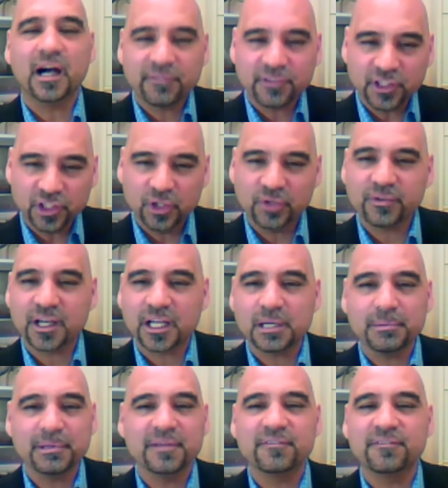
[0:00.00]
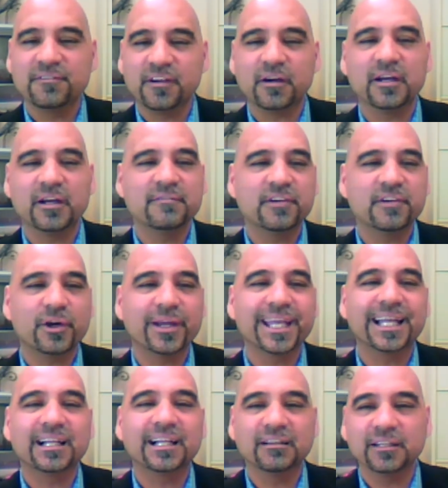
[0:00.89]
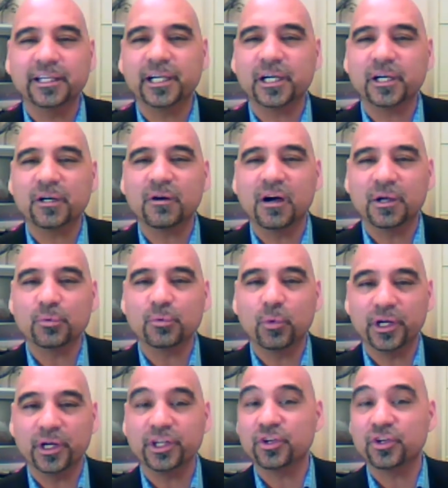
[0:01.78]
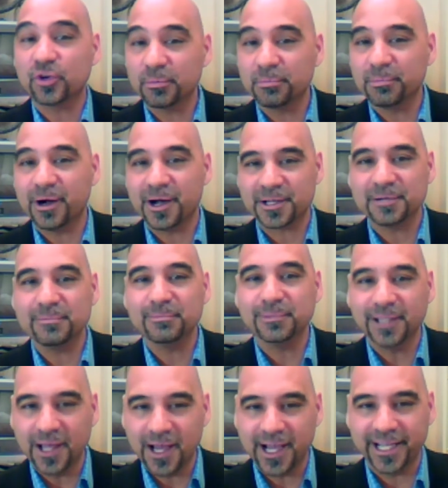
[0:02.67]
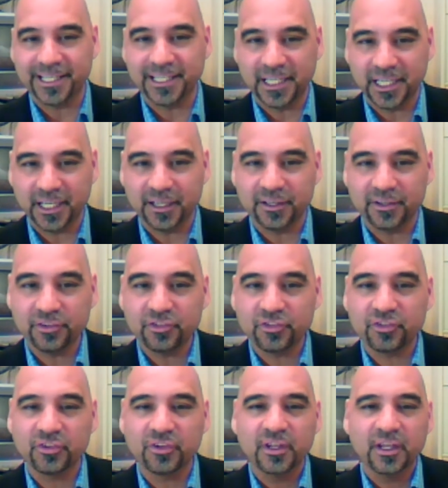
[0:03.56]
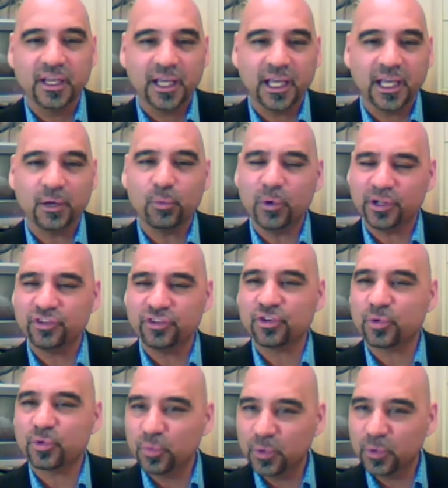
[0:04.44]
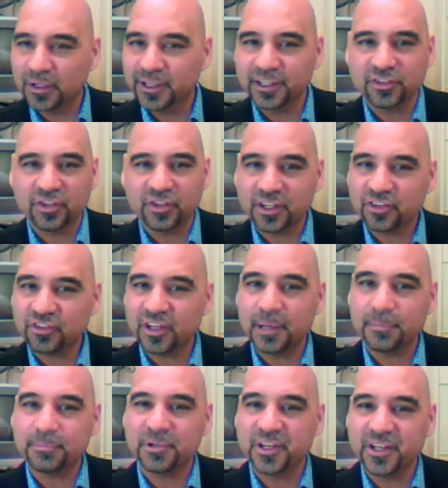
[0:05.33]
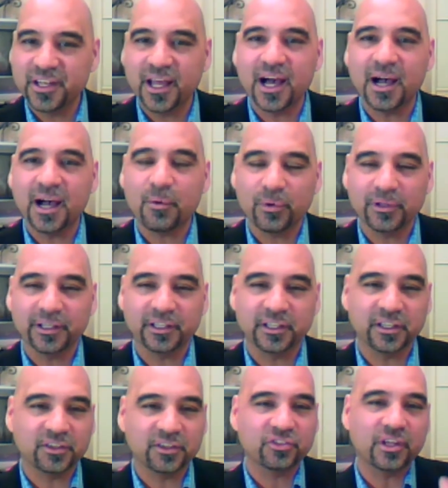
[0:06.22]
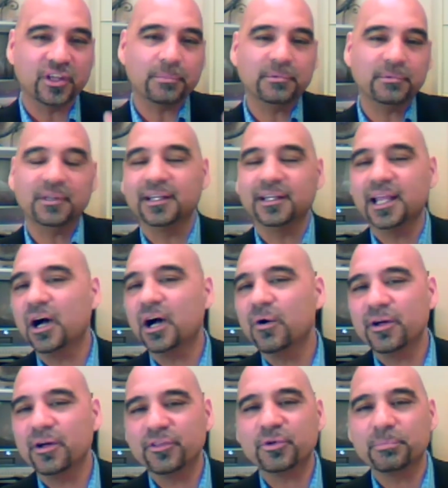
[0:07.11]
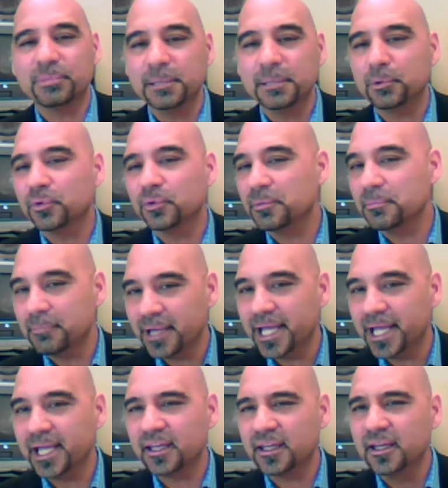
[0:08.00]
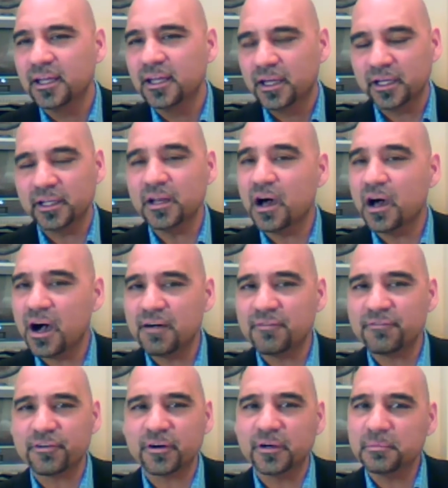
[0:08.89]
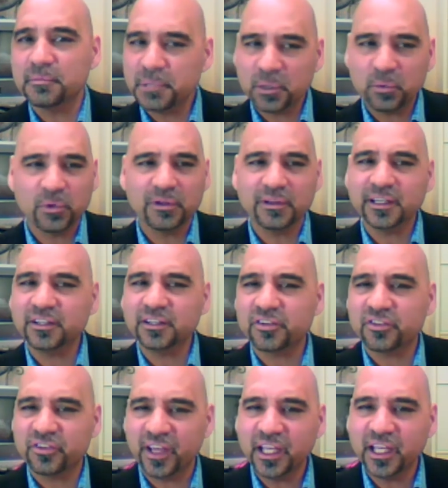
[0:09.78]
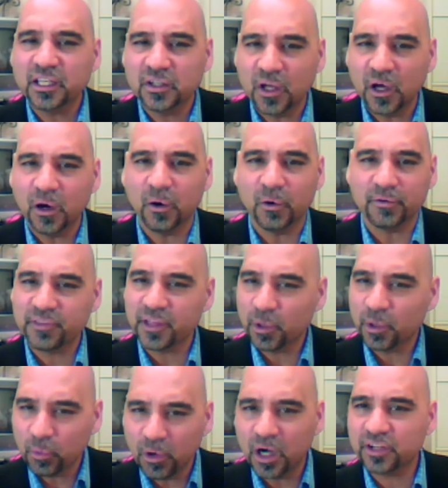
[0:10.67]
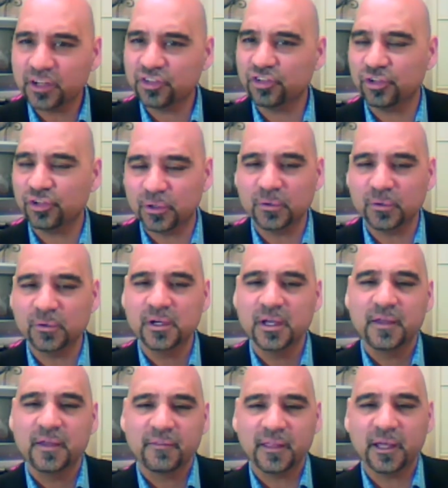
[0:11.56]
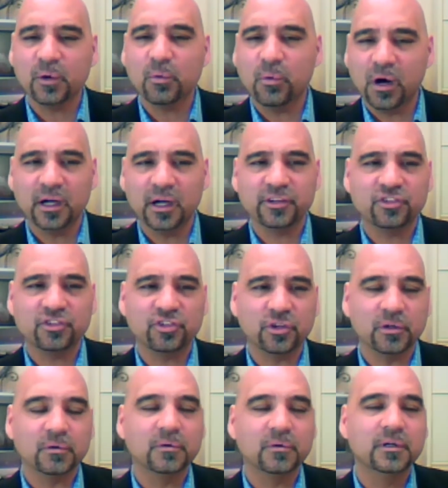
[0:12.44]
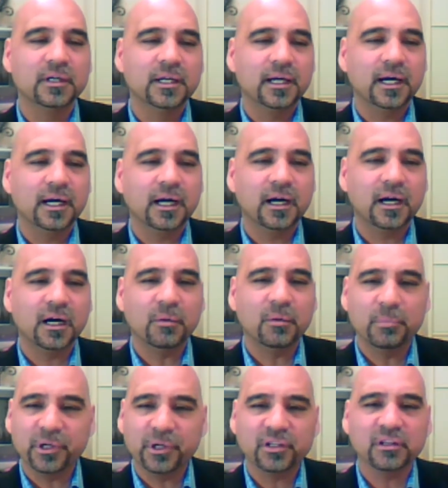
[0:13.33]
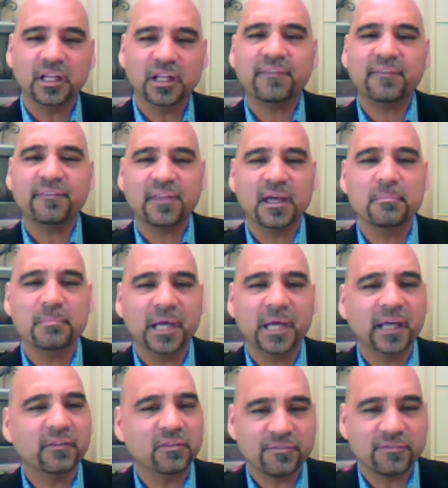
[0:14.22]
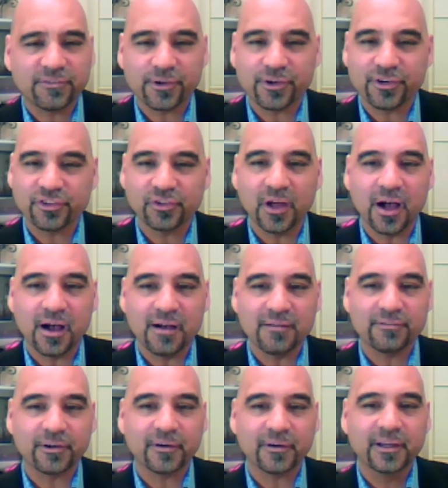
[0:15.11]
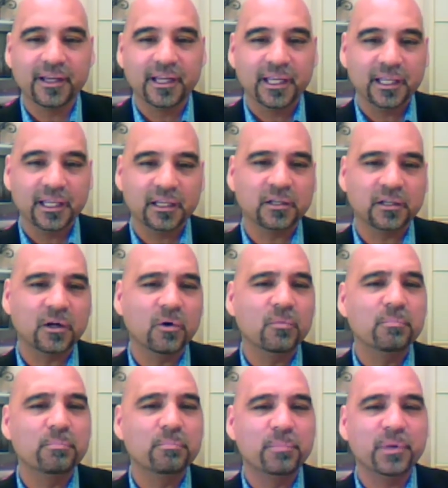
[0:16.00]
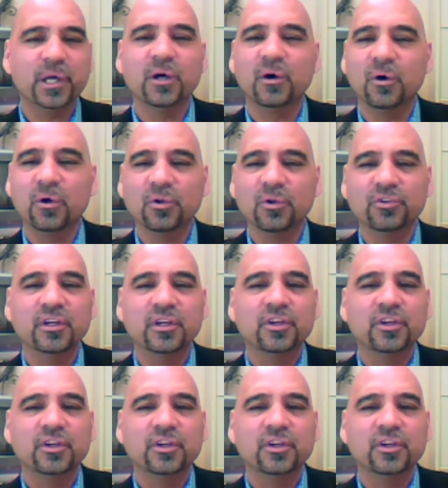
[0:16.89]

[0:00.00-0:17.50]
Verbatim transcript: And so, very often, you've got to be very, very clear on what your bottom line is and what you're willing to accept and not willing to accept. Allow other people to make an offer and be willing to say no. If they want you, they want you. Uh, but let them make the first offer.